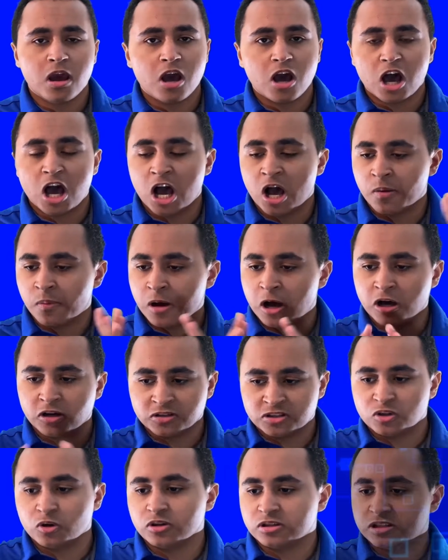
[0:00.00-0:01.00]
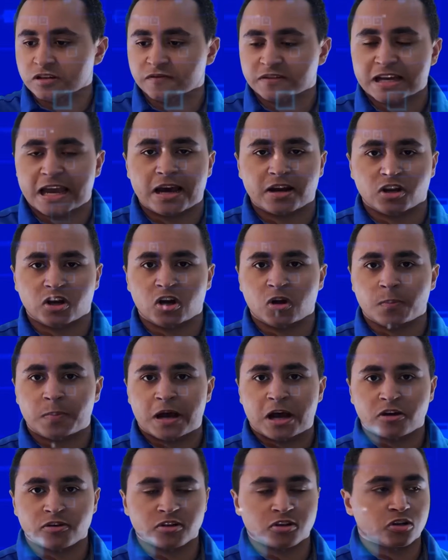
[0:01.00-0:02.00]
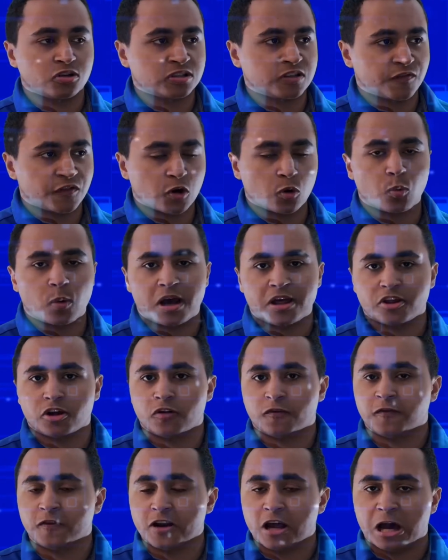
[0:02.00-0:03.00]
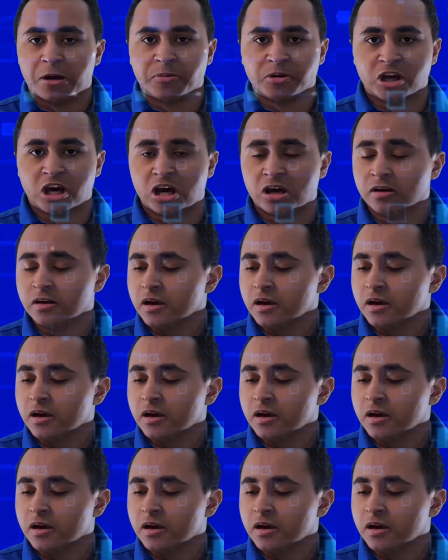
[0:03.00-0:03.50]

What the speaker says: all sorts of data about, severe weather phenomena,